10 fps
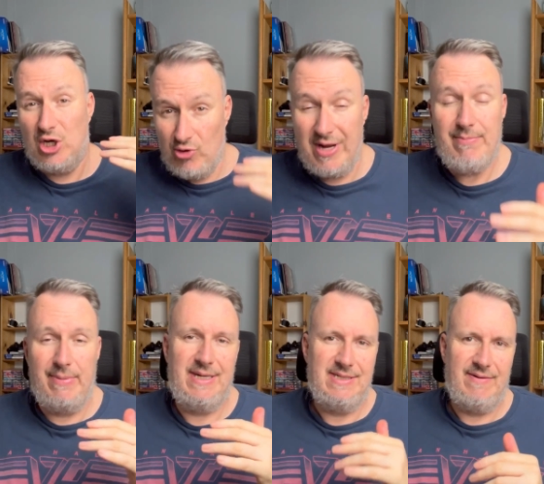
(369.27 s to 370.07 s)
great
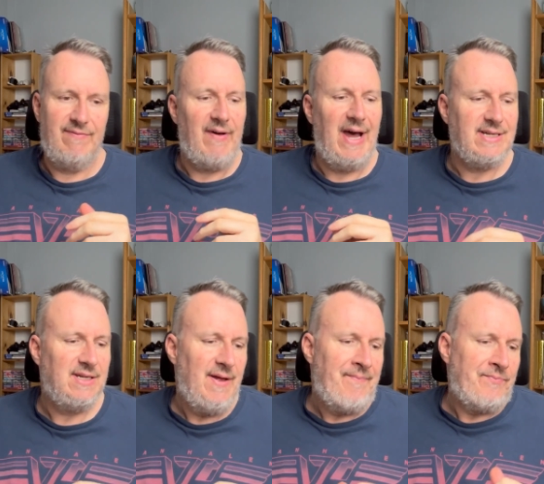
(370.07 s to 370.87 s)
beers, in fact.
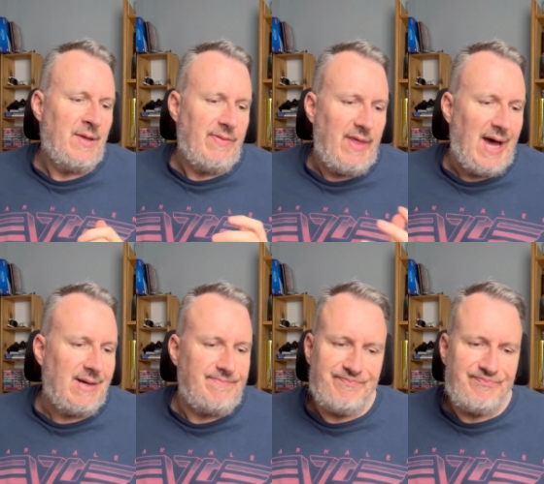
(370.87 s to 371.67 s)
That